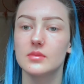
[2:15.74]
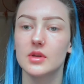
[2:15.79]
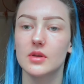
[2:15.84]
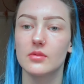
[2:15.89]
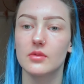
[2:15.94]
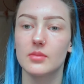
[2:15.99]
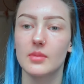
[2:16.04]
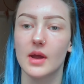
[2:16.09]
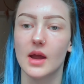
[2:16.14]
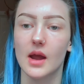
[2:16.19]
done
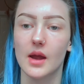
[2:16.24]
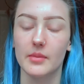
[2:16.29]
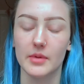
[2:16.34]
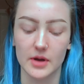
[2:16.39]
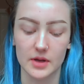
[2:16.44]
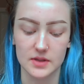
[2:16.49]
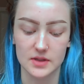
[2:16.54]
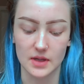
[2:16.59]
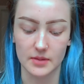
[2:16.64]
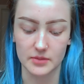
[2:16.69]
with my
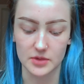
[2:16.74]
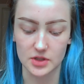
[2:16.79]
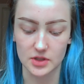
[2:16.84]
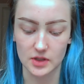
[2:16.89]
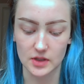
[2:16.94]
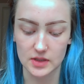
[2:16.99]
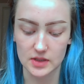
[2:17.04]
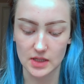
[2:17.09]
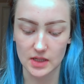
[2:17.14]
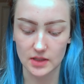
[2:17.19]
eyebrows, I'm just
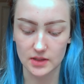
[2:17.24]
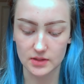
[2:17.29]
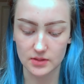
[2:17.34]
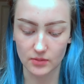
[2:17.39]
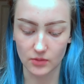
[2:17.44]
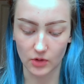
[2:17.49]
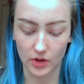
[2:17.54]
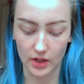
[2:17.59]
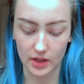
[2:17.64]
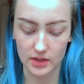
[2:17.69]
going to take some
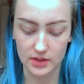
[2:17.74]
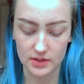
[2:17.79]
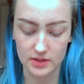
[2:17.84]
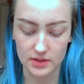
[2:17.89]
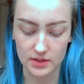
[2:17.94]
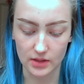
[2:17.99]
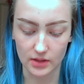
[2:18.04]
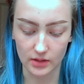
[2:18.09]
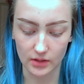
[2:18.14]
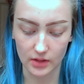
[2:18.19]
more
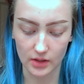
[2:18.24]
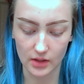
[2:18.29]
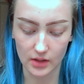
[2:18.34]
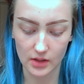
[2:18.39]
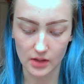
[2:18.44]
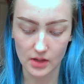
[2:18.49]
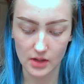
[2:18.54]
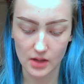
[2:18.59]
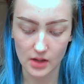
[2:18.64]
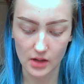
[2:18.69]

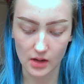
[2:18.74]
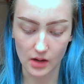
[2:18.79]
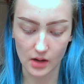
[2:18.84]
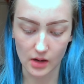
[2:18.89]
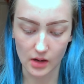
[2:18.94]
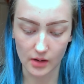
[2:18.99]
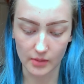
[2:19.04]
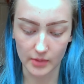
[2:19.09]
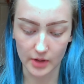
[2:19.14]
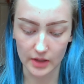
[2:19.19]
concealer
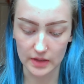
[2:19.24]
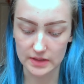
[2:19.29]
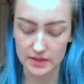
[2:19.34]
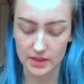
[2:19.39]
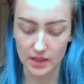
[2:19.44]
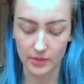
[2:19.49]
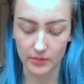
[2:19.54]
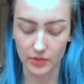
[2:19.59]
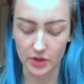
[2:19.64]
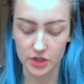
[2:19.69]
on the
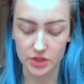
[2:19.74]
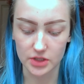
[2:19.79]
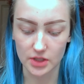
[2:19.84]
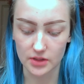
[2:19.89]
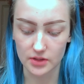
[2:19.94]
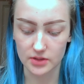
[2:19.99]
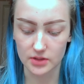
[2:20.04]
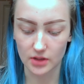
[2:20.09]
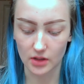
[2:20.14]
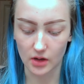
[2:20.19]
same brush I
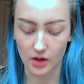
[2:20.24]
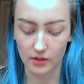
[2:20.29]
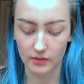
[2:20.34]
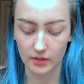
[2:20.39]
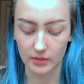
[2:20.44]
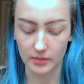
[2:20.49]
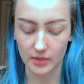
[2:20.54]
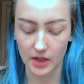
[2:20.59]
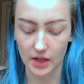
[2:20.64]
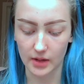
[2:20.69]
used to carve
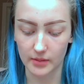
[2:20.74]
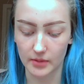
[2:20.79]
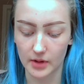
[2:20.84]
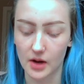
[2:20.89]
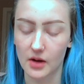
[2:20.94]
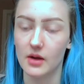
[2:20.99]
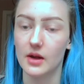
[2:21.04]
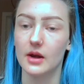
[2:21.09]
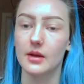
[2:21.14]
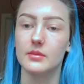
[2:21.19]
out my
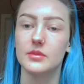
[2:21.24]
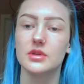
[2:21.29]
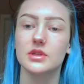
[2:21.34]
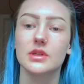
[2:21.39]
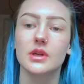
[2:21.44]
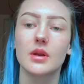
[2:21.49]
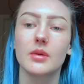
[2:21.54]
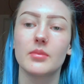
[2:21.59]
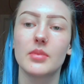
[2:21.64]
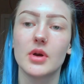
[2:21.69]
eyebrow, and I'm just
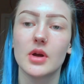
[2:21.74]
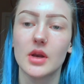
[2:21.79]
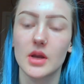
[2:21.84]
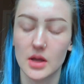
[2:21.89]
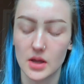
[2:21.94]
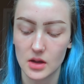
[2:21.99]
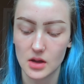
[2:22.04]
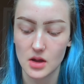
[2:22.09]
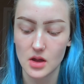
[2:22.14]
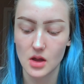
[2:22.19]
going to put
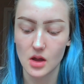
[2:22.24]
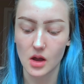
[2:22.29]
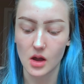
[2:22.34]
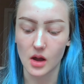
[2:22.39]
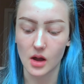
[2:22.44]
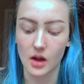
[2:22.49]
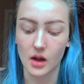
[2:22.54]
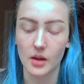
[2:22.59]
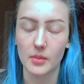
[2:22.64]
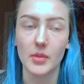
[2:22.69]
it
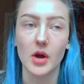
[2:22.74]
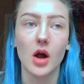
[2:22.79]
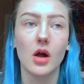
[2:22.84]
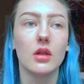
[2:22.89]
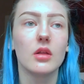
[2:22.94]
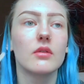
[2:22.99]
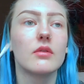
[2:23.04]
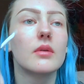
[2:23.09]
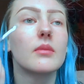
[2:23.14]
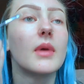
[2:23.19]

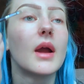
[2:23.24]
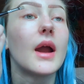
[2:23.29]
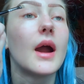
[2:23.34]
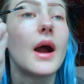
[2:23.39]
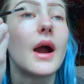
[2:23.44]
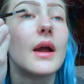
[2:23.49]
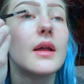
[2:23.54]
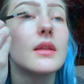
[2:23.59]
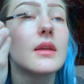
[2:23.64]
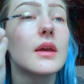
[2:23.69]
all over my
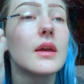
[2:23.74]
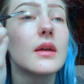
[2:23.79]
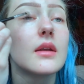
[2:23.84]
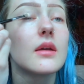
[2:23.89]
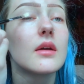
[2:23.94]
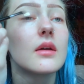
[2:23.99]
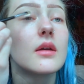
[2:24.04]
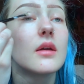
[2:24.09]
eyelid,